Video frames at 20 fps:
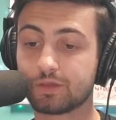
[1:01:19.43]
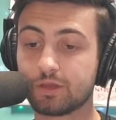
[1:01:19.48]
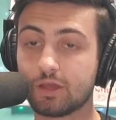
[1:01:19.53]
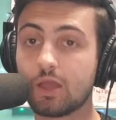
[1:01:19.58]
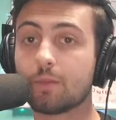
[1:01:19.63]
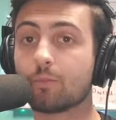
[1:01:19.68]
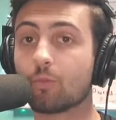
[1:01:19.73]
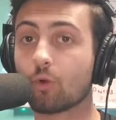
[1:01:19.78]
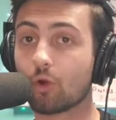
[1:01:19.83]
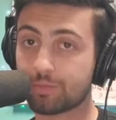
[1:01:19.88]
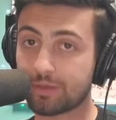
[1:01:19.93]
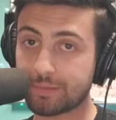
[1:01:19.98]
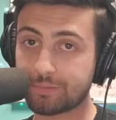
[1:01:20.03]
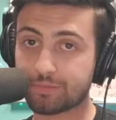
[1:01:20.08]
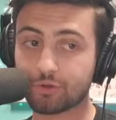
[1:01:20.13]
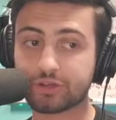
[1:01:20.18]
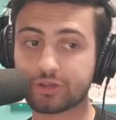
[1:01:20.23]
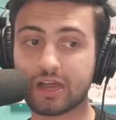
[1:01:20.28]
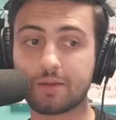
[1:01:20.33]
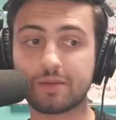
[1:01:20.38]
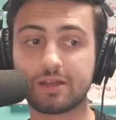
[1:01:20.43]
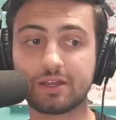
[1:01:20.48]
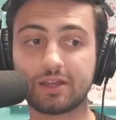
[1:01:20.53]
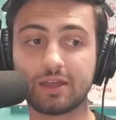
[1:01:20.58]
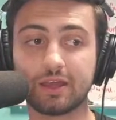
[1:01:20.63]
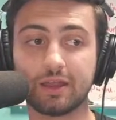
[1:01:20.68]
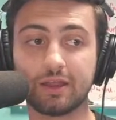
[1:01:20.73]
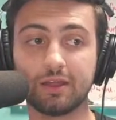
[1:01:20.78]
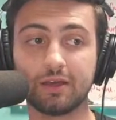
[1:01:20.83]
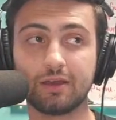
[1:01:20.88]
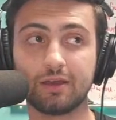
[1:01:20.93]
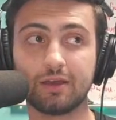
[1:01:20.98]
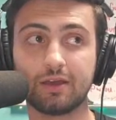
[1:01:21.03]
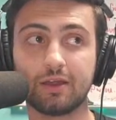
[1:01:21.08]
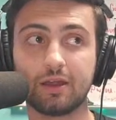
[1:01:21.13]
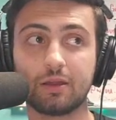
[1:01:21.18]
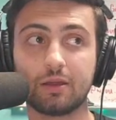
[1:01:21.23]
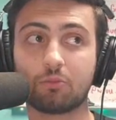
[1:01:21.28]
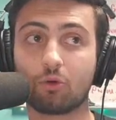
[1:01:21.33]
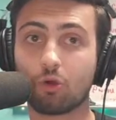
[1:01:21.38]
More people coming in.
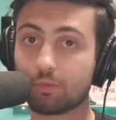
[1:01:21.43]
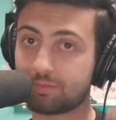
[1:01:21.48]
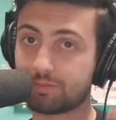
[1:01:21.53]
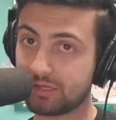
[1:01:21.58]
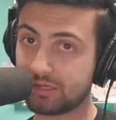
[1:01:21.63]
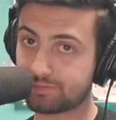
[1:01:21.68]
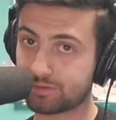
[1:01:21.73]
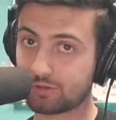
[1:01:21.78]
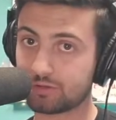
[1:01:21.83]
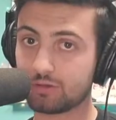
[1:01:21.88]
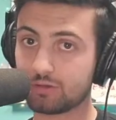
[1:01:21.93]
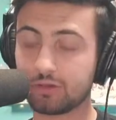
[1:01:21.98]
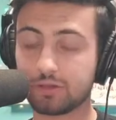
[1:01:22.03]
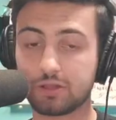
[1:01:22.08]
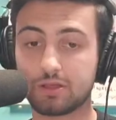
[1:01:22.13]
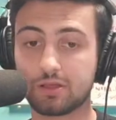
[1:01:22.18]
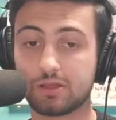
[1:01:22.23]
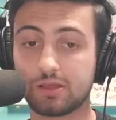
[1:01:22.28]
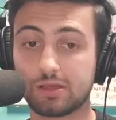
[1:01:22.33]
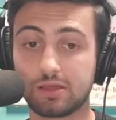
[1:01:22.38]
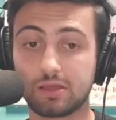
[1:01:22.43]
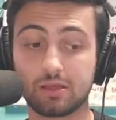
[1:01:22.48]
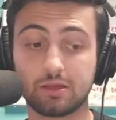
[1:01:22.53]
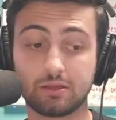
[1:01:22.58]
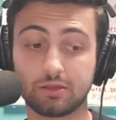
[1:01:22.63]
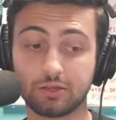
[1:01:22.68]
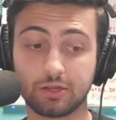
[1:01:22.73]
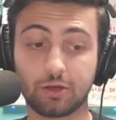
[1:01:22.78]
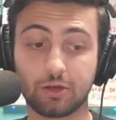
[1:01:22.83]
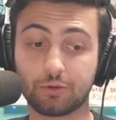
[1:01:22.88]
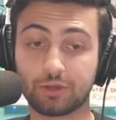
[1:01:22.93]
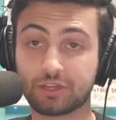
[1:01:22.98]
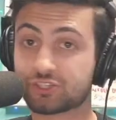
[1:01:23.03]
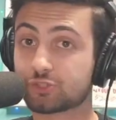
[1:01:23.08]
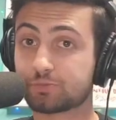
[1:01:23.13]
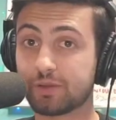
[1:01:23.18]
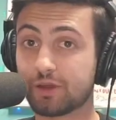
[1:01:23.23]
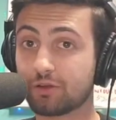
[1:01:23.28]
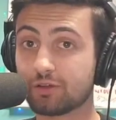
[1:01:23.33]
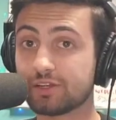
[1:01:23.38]
More people,
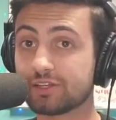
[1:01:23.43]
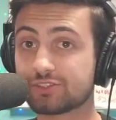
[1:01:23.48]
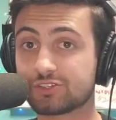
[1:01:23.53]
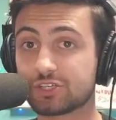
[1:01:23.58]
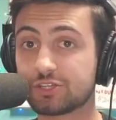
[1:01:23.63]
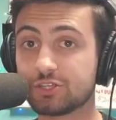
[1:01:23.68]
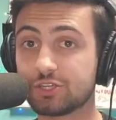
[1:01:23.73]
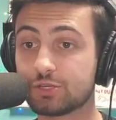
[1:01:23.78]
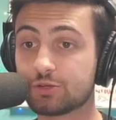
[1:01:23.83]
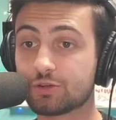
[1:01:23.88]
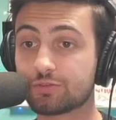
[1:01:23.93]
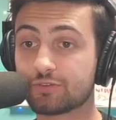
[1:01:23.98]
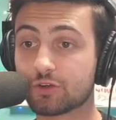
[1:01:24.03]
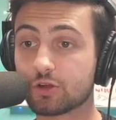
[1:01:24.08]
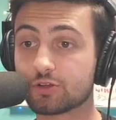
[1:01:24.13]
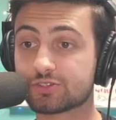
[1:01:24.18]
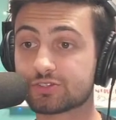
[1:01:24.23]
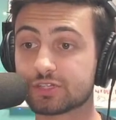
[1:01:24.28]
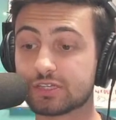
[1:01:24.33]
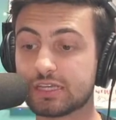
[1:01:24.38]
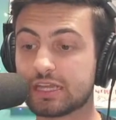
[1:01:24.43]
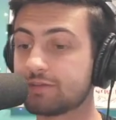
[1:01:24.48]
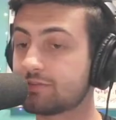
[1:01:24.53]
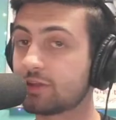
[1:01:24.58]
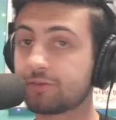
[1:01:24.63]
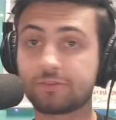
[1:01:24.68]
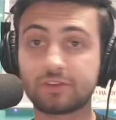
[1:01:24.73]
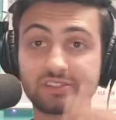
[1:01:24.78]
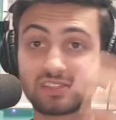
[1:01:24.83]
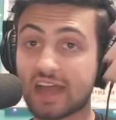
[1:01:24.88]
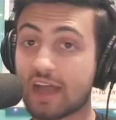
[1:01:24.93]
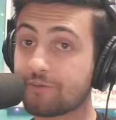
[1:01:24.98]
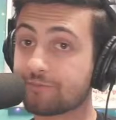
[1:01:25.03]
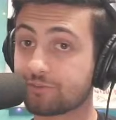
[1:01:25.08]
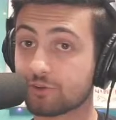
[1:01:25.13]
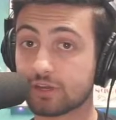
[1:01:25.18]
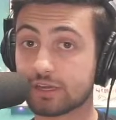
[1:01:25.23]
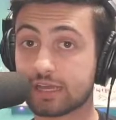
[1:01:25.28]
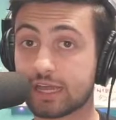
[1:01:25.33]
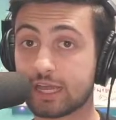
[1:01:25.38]
experiencing the university. Even if it's not
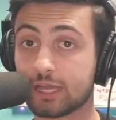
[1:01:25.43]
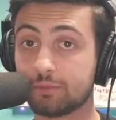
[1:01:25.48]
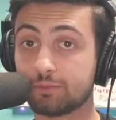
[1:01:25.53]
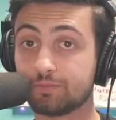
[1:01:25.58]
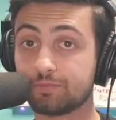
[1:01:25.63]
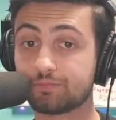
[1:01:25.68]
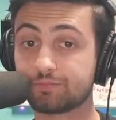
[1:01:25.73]
for a game.